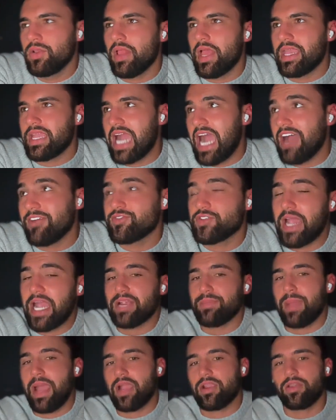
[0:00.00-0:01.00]
I'm telling you,
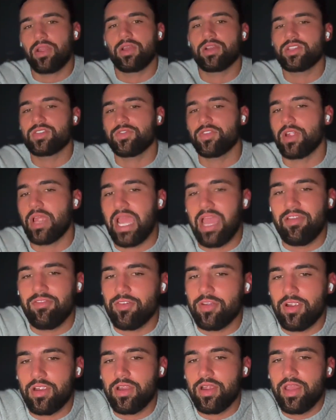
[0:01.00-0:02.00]
like, I've tracked macros
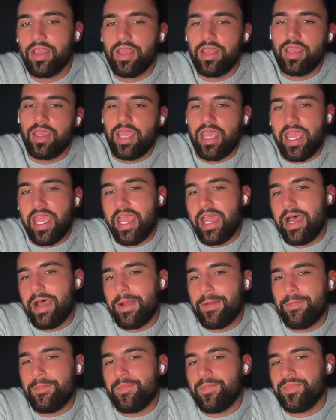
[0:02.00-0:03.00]
forever
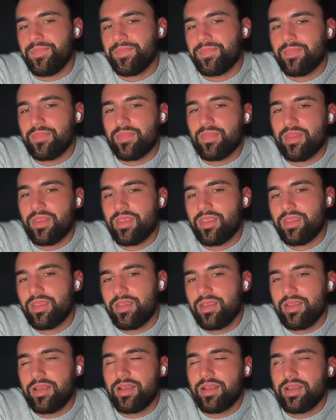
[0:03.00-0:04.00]
and
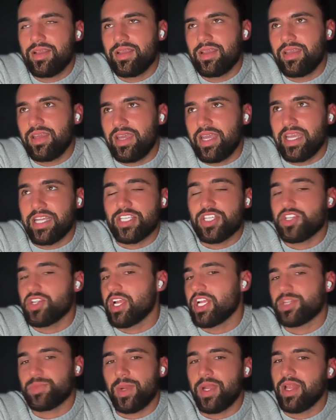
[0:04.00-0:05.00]

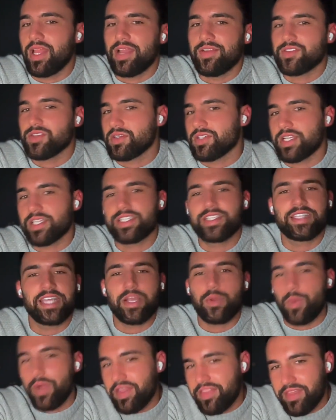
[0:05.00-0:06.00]
it's changed my life.
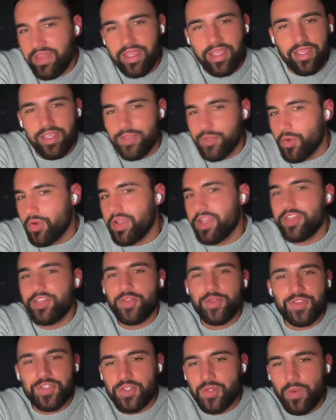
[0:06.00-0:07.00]
So just stick with it.
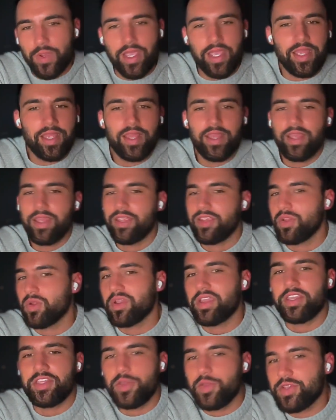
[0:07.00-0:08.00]
You'll get used to it.
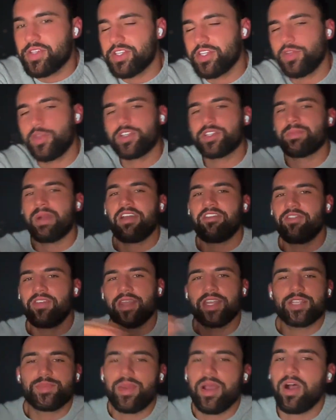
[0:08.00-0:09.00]
You'll get used to
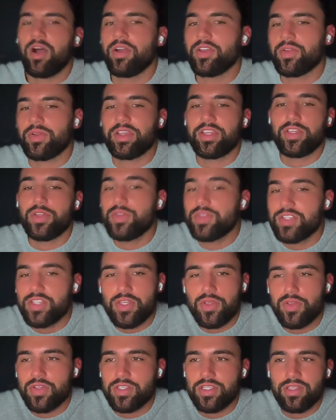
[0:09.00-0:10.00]
using MyFitnessPal. You'll
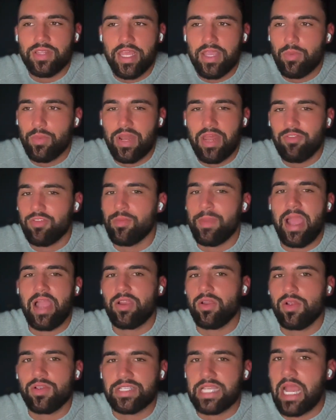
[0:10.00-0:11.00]
get used to using like
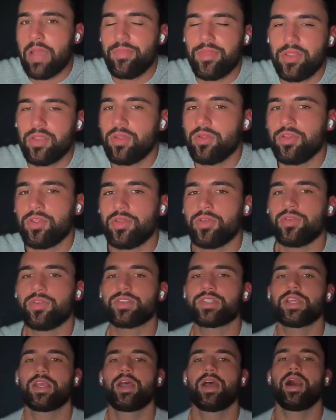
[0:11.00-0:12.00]
whatever macros app that
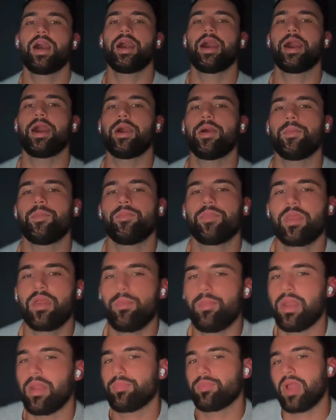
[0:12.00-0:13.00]
you use.
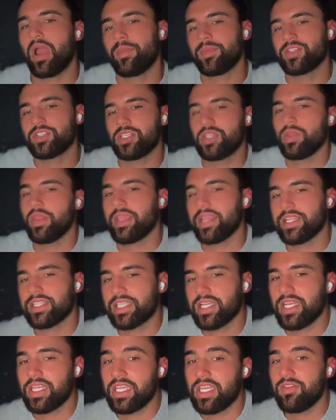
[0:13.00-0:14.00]
Um, but I
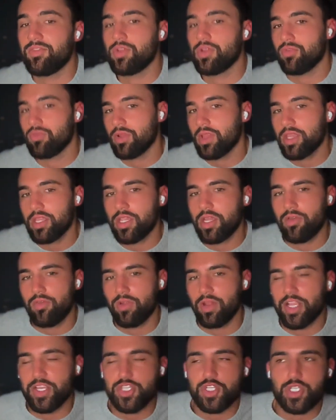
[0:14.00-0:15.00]
promise you, like it's gonna give you a
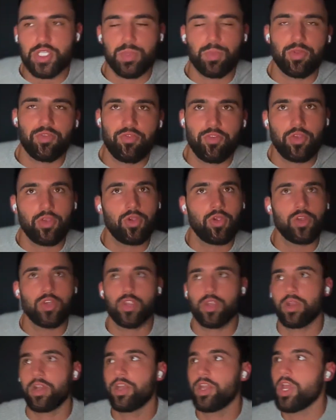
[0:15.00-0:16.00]
really good relationship
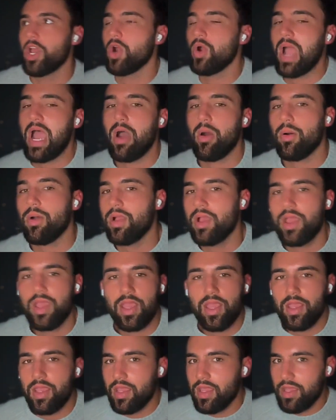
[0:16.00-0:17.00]
with food. You're gonna know
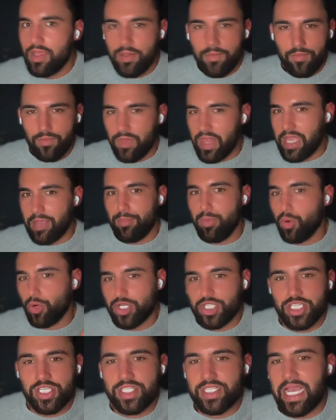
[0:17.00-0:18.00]
how
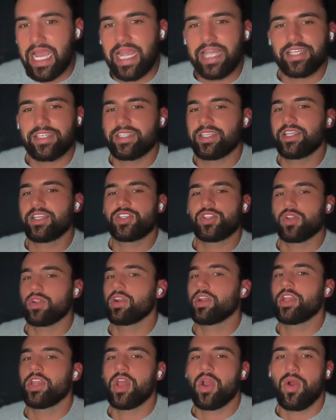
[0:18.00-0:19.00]
like portion
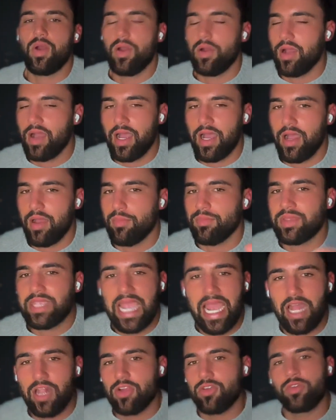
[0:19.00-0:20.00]
sizes. You're gonna know
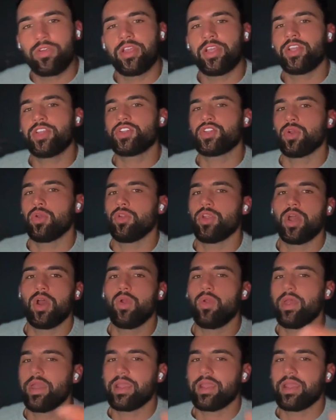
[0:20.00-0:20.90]
um, calories.